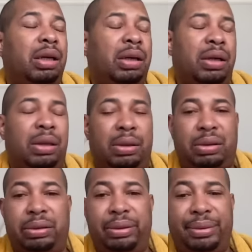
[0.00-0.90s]
Ugh.
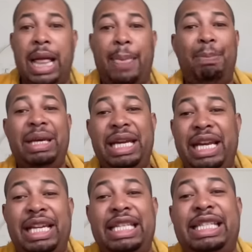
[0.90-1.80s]
Mia
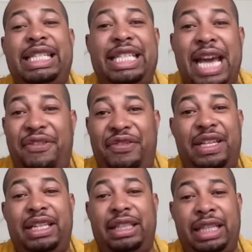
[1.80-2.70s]
is
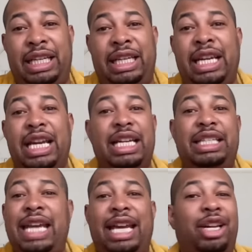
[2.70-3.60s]
definitely
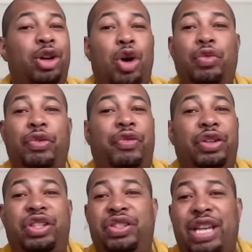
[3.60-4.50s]
taken over
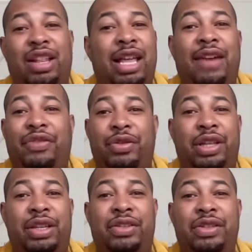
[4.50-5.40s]
for Giselle after
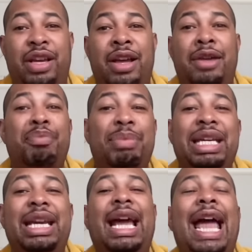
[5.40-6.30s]
this.
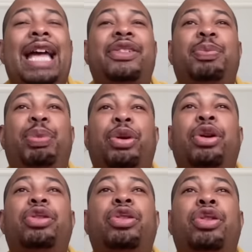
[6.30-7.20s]
Mia has
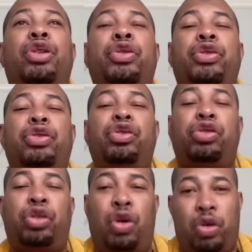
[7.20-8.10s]
personal
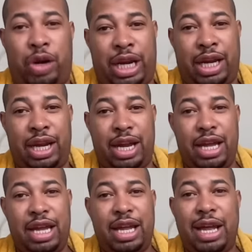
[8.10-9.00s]
story.
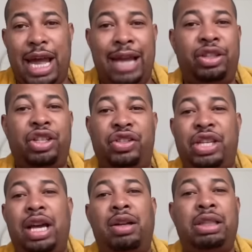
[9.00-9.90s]
And
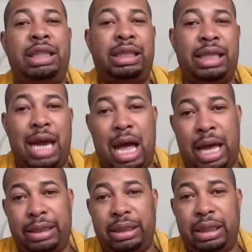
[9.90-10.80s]
Giselle does
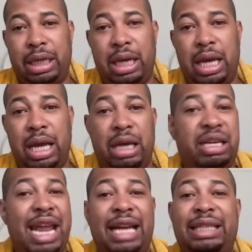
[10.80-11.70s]
not.
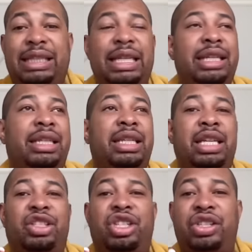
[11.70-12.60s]
Next season
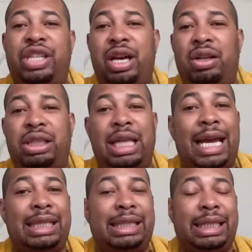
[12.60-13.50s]
is Giselle's
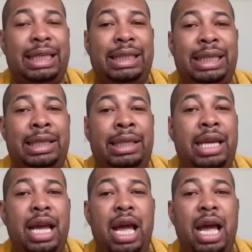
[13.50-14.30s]
last season.